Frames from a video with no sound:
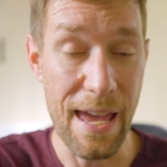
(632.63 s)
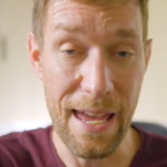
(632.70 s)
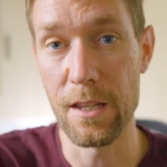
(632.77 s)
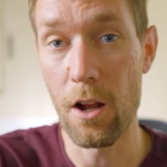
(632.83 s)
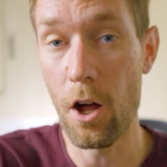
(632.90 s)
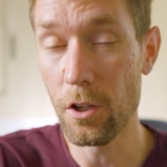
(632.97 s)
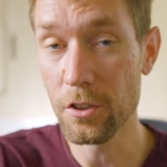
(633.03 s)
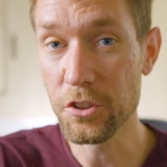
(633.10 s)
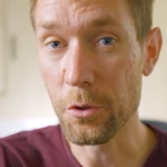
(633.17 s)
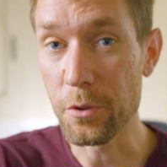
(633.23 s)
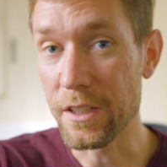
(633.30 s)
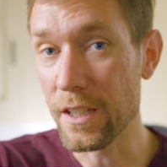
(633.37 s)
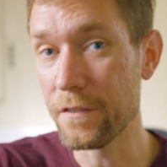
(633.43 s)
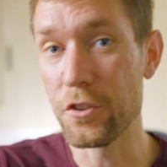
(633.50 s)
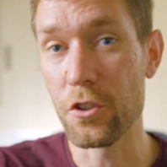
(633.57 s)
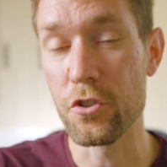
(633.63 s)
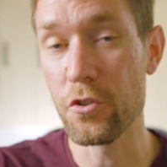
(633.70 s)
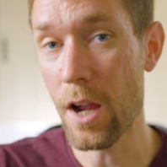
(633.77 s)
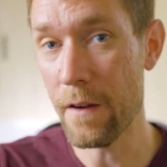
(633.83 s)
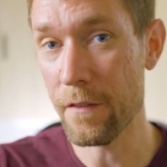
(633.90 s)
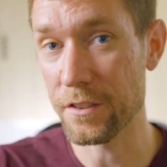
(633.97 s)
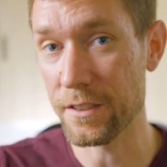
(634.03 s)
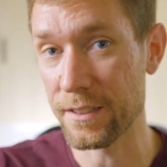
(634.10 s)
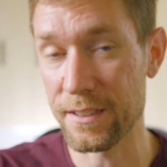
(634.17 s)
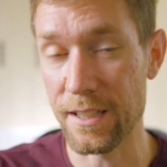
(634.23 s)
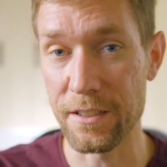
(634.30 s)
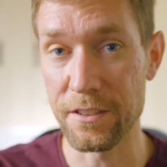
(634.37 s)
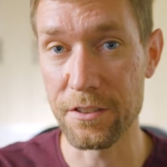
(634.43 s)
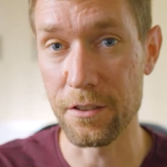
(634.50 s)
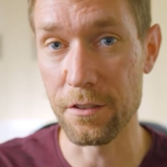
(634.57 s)
It also gives your drivers a
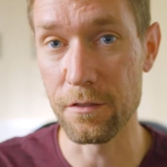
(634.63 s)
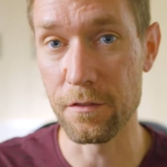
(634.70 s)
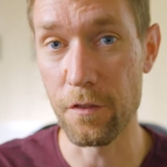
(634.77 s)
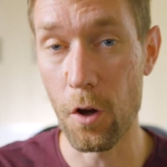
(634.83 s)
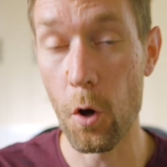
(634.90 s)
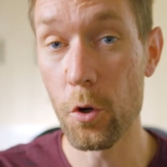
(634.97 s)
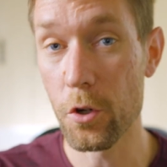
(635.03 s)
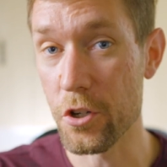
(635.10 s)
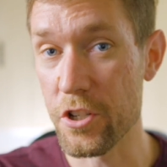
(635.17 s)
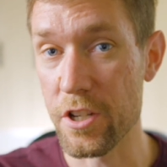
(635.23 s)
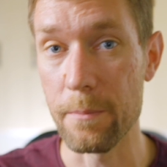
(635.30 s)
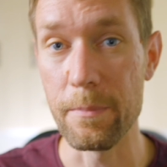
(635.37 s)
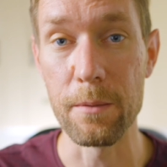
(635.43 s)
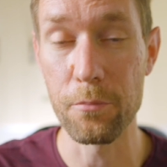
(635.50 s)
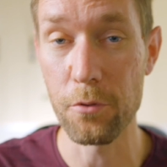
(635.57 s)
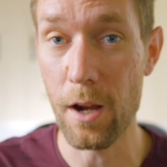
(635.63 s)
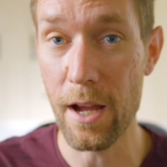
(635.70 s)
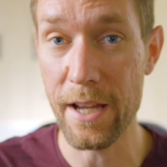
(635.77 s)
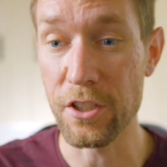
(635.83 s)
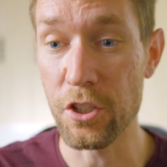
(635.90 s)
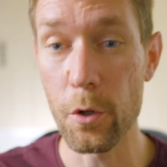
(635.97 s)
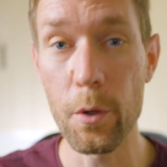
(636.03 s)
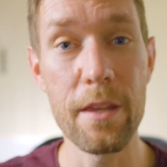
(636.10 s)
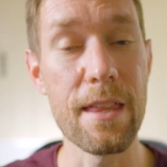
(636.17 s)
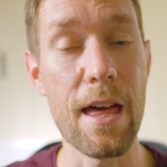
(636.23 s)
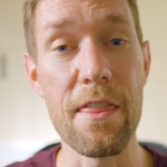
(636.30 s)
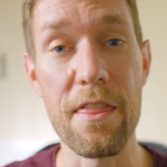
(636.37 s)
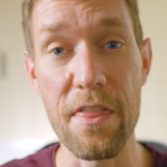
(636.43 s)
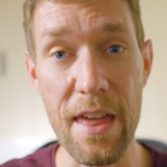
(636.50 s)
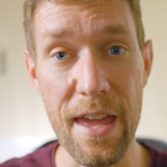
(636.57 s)
sense of ownership and pride, knowing
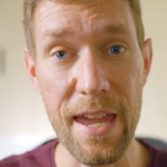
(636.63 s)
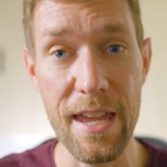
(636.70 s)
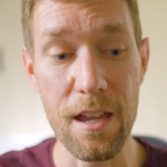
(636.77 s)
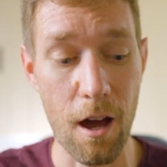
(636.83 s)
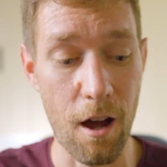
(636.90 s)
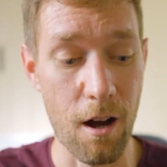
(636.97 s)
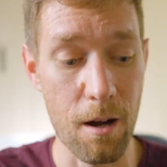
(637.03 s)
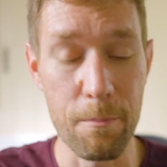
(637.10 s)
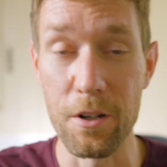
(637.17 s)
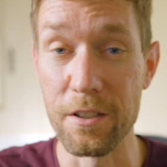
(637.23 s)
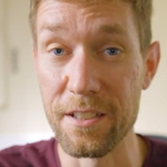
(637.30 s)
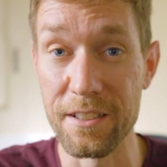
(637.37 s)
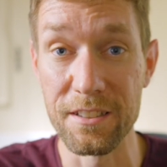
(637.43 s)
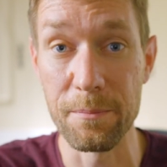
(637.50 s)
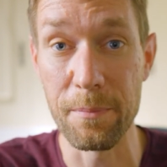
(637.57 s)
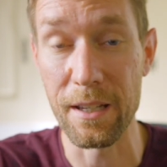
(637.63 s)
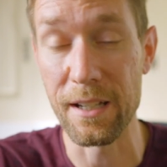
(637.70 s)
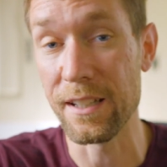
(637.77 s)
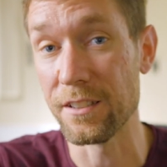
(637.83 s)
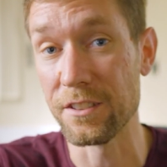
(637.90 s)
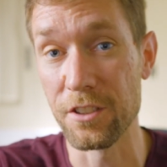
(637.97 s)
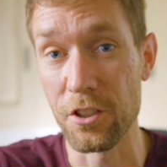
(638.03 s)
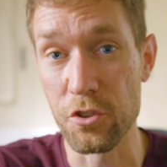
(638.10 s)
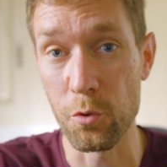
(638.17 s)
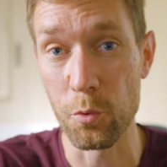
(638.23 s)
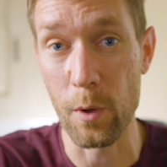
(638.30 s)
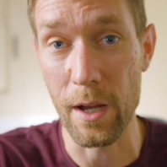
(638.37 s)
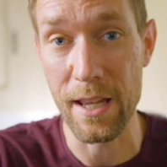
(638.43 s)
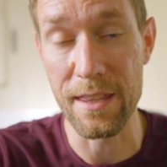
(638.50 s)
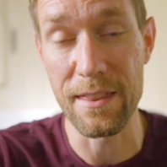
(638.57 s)
that they are participating in such a
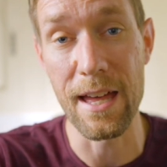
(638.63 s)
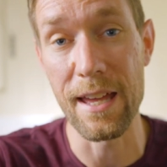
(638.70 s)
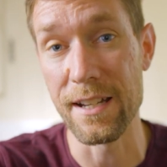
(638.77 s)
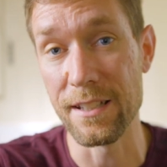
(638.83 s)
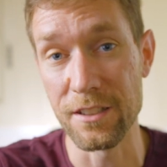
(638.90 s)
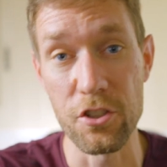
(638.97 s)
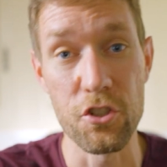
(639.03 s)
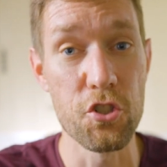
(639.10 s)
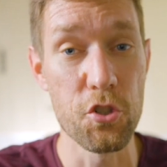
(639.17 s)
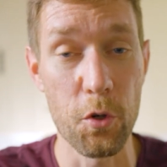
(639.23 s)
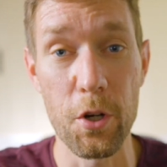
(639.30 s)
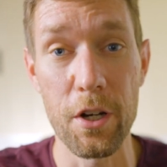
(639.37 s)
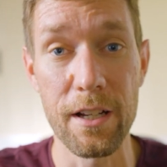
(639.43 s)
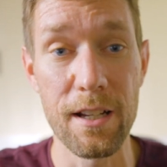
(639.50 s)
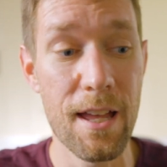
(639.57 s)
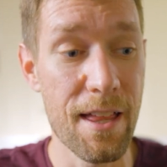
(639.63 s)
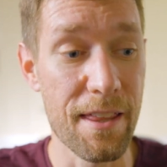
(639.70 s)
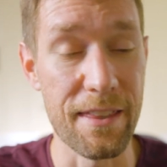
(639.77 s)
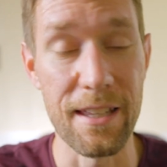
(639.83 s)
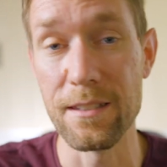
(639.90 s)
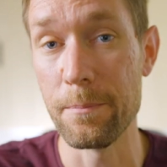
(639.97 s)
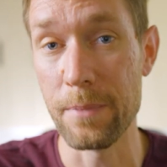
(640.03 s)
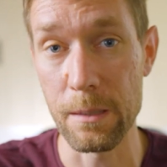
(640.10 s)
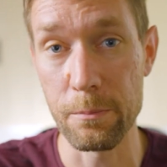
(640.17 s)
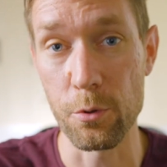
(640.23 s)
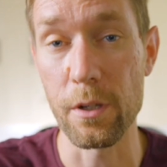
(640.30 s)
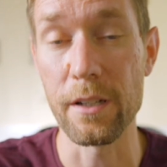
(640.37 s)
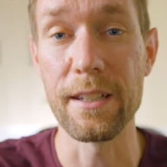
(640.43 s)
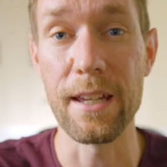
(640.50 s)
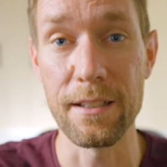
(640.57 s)
way that is ensuring that the
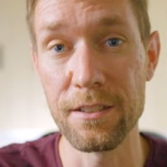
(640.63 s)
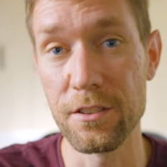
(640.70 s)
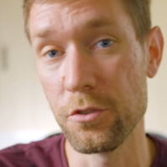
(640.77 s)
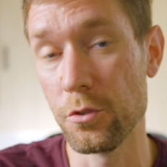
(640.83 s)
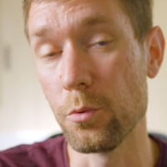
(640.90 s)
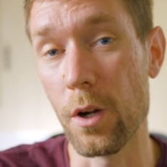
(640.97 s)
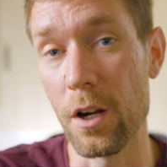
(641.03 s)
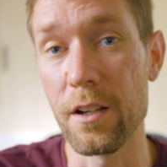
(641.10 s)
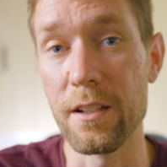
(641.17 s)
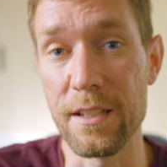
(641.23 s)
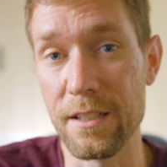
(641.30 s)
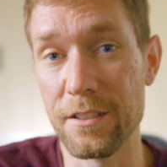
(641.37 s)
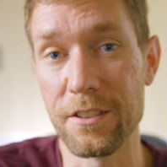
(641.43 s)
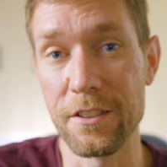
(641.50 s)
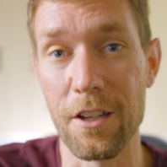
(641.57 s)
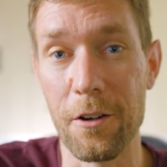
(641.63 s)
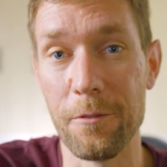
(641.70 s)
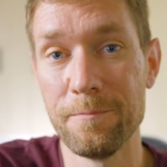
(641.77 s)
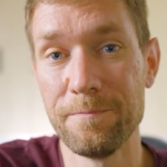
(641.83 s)
paperwork gets to where it needs to go.